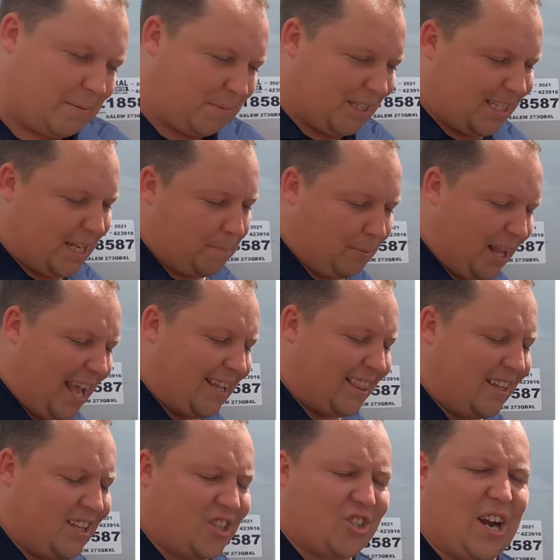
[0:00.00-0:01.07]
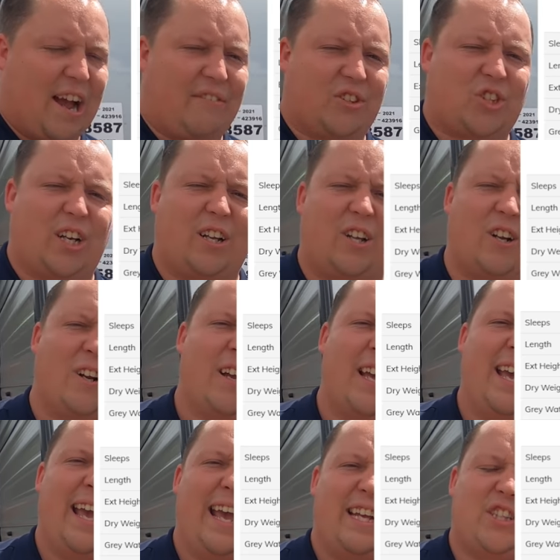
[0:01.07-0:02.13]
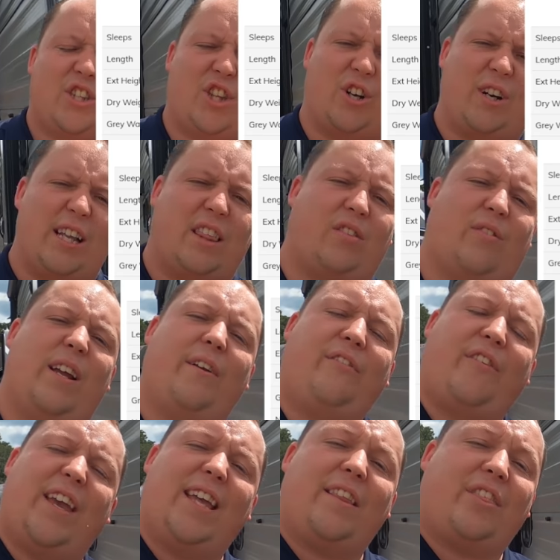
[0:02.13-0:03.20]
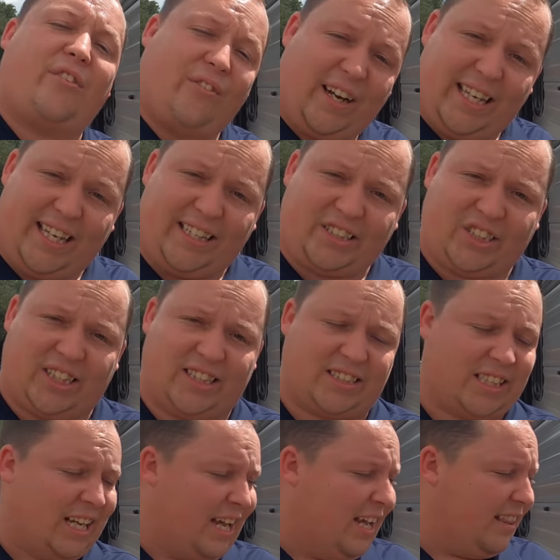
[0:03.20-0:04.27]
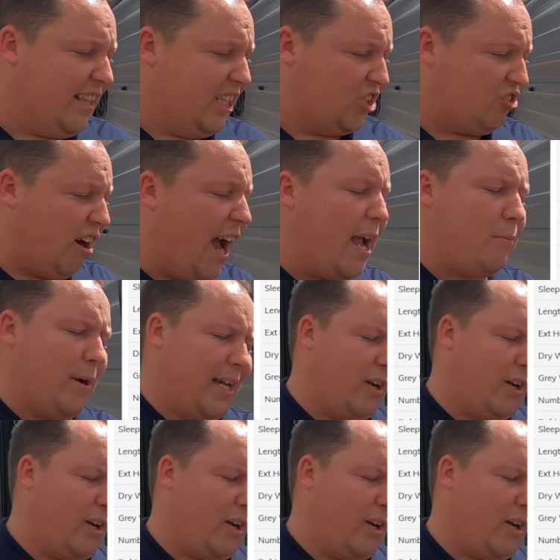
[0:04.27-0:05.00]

tip-to-tip -tip length of this travel trailer is 33 feet 3 inches. The dry